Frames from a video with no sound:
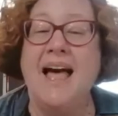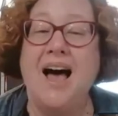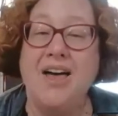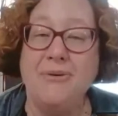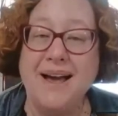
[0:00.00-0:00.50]

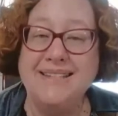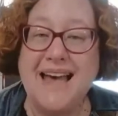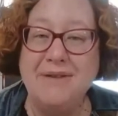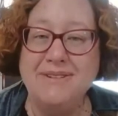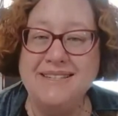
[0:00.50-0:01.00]
Otherwise,
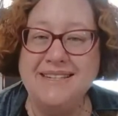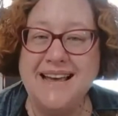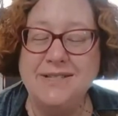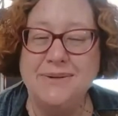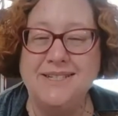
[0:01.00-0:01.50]
I will see you
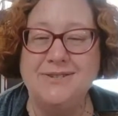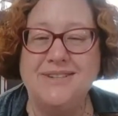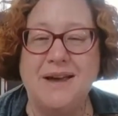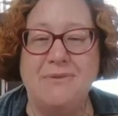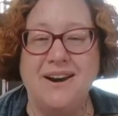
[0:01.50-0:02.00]
next week,
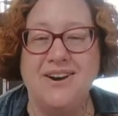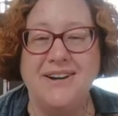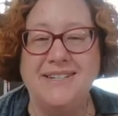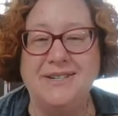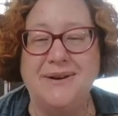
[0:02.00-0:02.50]
Tuesday. We are
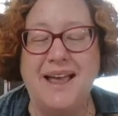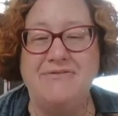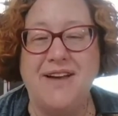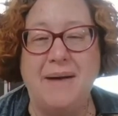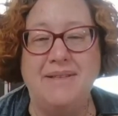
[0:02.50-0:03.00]
going to do a
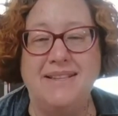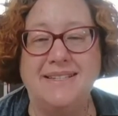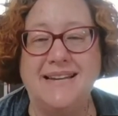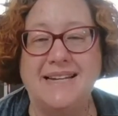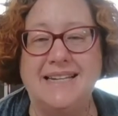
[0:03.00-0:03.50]
fabulous
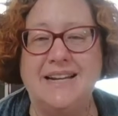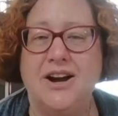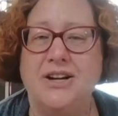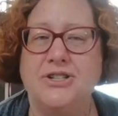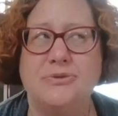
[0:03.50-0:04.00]
technique,
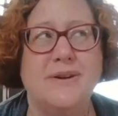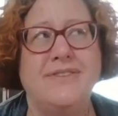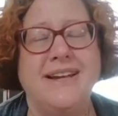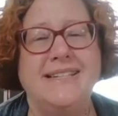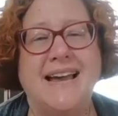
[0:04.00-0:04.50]
or
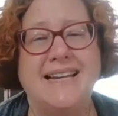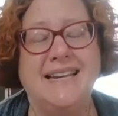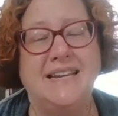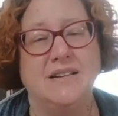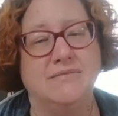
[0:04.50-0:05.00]
terrific
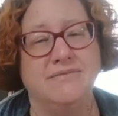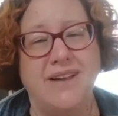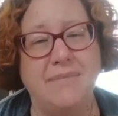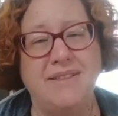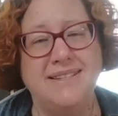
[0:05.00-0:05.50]
technique.
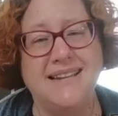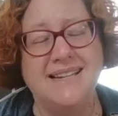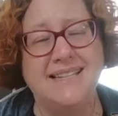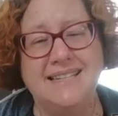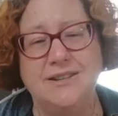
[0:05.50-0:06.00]
Fabulous
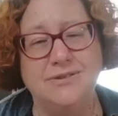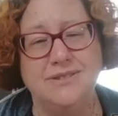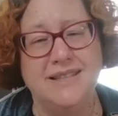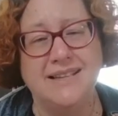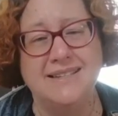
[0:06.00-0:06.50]
technique.
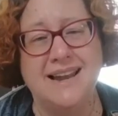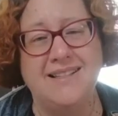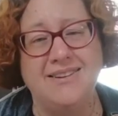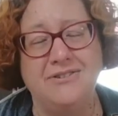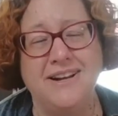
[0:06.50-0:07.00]
That's not
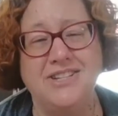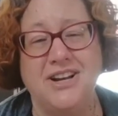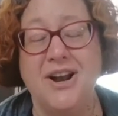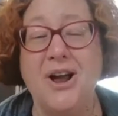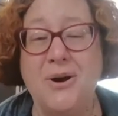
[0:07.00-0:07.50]

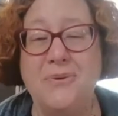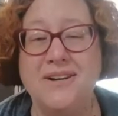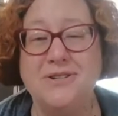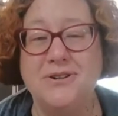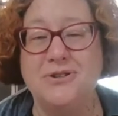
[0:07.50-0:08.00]
alliteration. We're
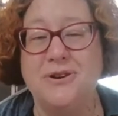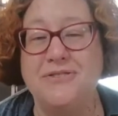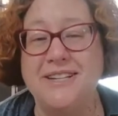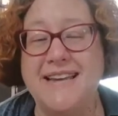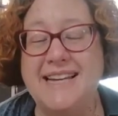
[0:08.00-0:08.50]
going to do a
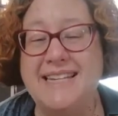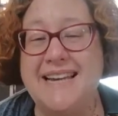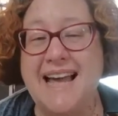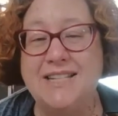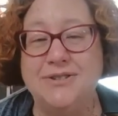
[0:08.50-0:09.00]
terrific technique
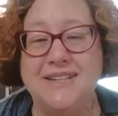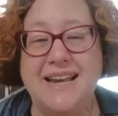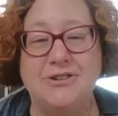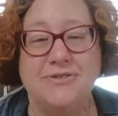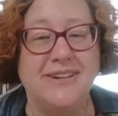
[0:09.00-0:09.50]
on
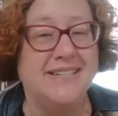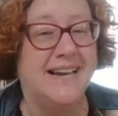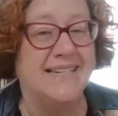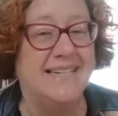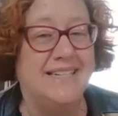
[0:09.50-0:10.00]
Tuesday. Terrific
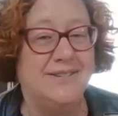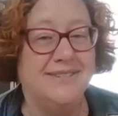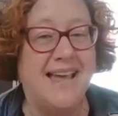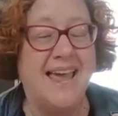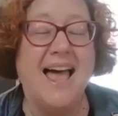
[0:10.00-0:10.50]
technique
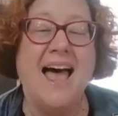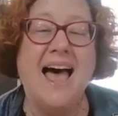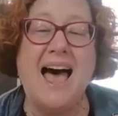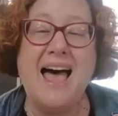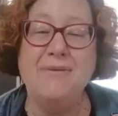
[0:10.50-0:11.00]
Tuesday.
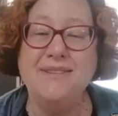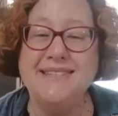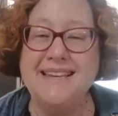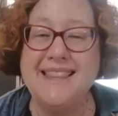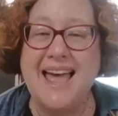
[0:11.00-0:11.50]
I will
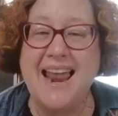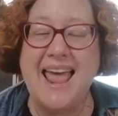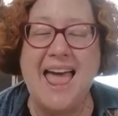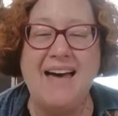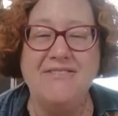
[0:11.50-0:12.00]
see you then.
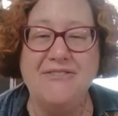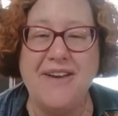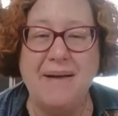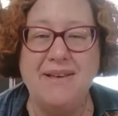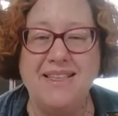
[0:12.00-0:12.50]
Have a
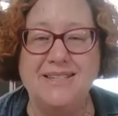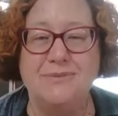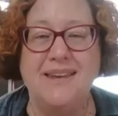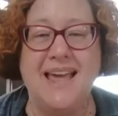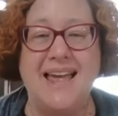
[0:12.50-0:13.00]
fabulous
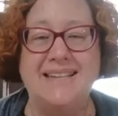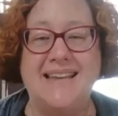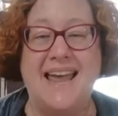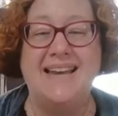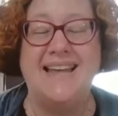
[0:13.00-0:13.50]
weekend.
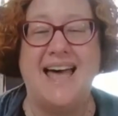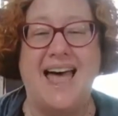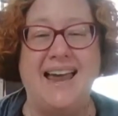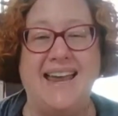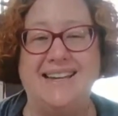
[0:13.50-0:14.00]
And
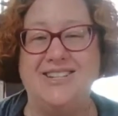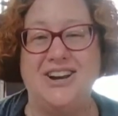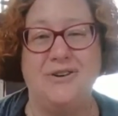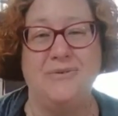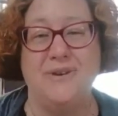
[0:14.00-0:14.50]
I
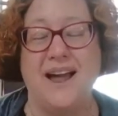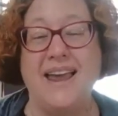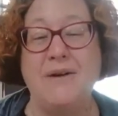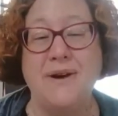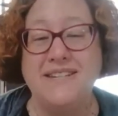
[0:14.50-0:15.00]

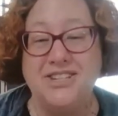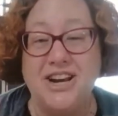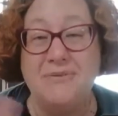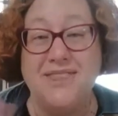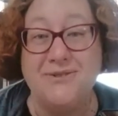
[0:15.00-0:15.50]
can't wait to
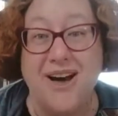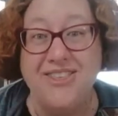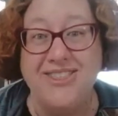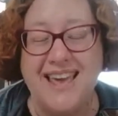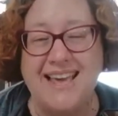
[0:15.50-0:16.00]
share with you all the
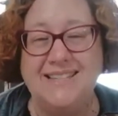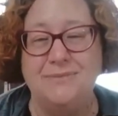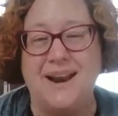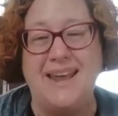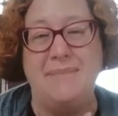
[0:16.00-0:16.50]
things
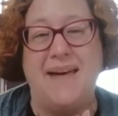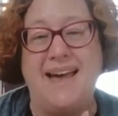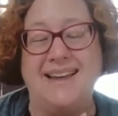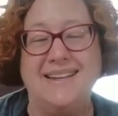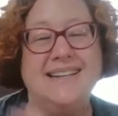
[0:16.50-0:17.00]
when I get back.
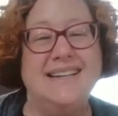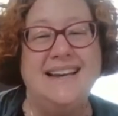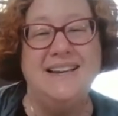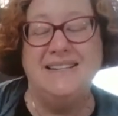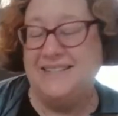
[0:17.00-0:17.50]

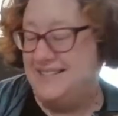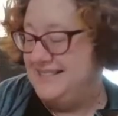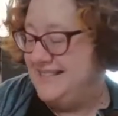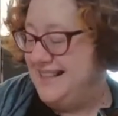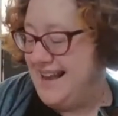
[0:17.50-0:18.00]

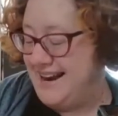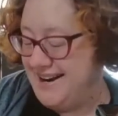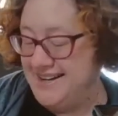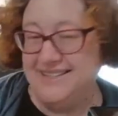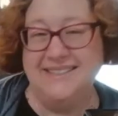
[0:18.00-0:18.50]
See you later.